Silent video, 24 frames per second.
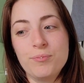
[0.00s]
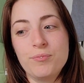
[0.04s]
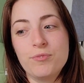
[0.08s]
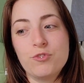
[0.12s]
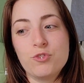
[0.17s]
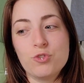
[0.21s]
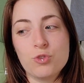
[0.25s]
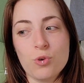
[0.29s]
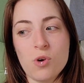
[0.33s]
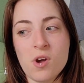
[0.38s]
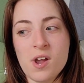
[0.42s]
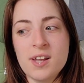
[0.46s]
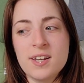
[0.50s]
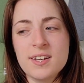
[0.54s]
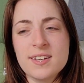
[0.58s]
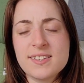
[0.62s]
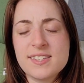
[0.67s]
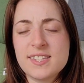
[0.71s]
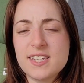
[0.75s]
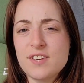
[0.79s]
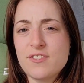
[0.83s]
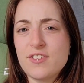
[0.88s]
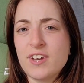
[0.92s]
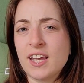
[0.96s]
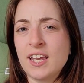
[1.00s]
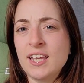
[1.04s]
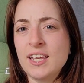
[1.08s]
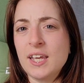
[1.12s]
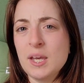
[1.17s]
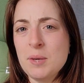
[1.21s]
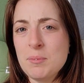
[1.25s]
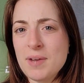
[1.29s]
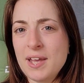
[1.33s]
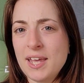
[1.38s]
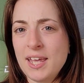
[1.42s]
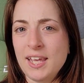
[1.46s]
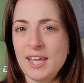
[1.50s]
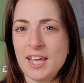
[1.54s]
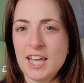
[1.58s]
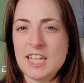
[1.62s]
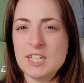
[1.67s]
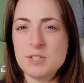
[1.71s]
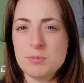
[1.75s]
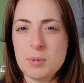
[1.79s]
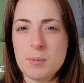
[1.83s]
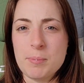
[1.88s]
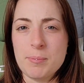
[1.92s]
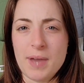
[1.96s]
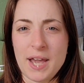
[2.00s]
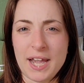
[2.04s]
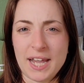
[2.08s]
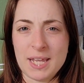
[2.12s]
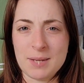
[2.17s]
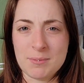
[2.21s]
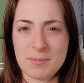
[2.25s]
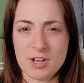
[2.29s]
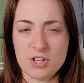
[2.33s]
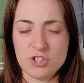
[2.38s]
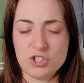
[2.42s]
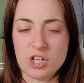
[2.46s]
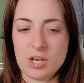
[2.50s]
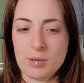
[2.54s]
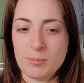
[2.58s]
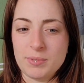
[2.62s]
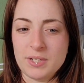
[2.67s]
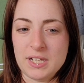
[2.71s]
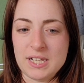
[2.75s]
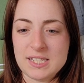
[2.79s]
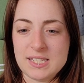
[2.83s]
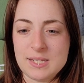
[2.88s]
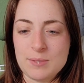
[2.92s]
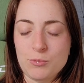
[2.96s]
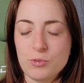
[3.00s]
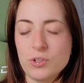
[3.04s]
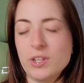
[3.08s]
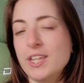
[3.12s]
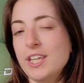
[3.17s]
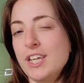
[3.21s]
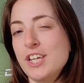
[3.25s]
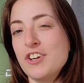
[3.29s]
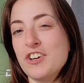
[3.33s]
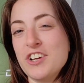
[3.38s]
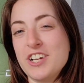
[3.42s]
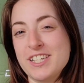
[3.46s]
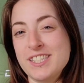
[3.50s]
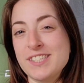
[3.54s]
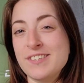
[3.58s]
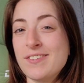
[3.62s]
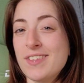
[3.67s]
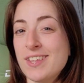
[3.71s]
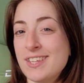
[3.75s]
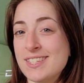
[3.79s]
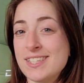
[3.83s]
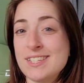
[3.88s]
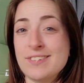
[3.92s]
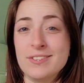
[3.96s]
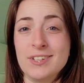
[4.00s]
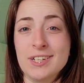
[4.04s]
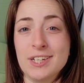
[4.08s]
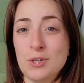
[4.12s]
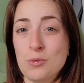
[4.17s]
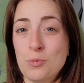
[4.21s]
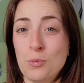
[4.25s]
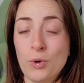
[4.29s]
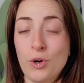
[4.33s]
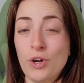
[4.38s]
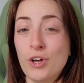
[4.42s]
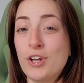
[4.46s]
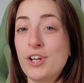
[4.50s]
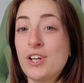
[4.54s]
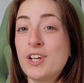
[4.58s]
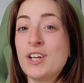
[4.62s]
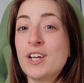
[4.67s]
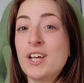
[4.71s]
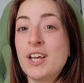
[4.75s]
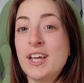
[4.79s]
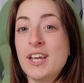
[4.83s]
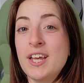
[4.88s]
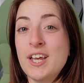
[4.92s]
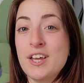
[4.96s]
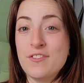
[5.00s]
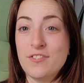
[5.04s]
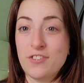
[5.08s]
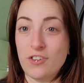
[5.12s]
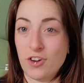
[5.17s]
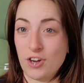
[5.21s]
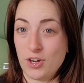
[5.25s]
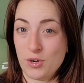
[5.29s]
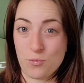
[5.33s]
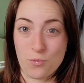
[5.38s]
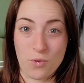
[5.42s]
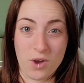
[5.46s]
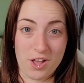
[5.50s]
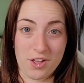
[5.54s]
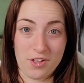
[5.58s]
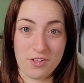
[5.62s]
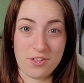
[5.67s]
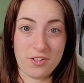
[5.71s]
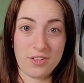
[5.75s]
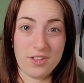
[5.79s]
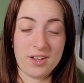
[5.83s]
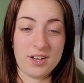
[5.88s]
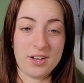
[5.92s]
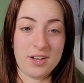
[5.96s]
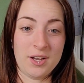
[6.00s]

trying to see if I can get my engagement back in my shop, because I'm really curious if that's even gonna work very well,